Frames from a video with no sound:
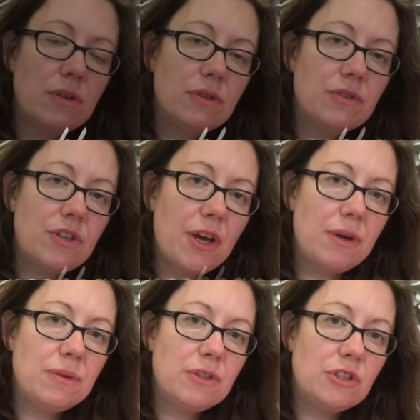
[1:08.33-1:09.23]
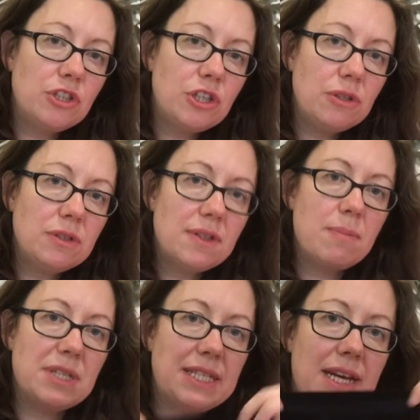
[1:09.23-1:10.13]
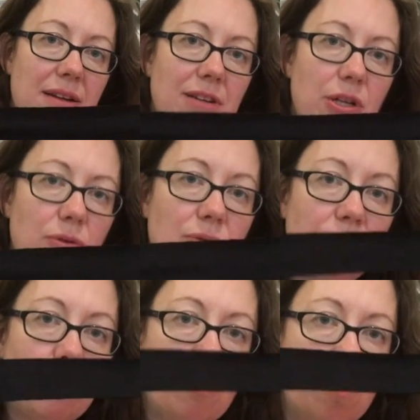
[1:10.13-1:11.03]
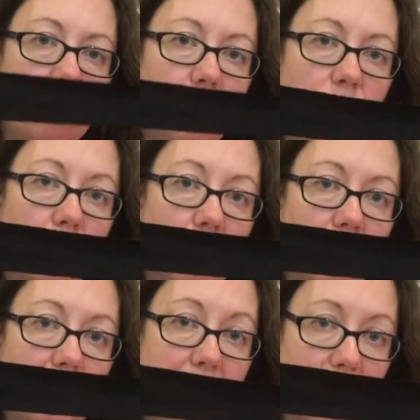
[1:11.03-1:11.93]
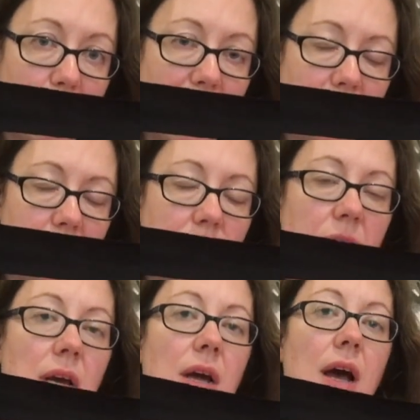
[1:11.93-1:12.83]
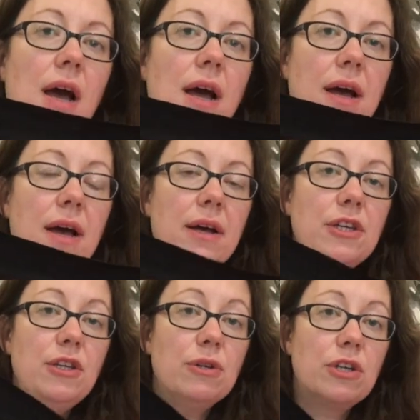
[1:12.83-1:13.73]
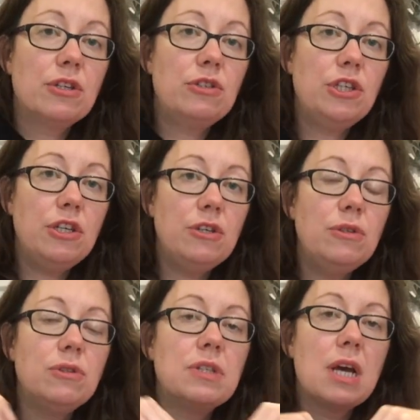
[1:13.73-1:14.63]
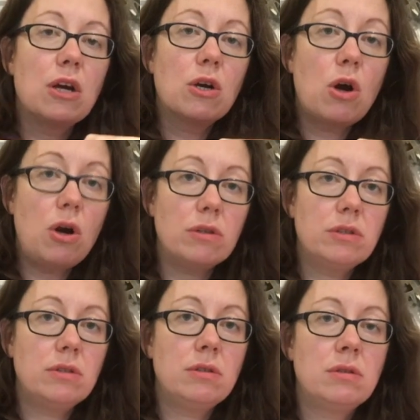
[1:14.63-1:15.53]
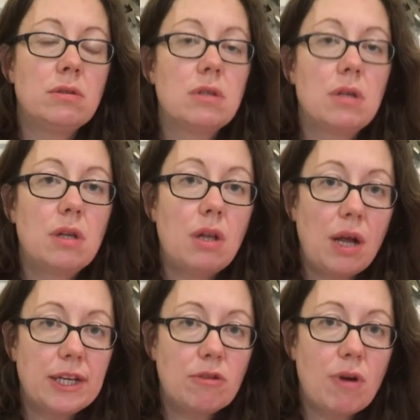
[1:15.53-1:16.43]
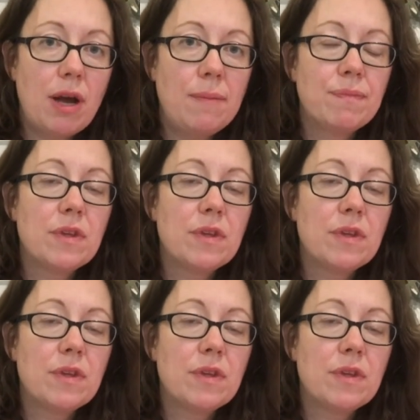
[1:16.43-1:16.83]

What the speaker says: So to choose the material for your neckband, you could use cotton lycra.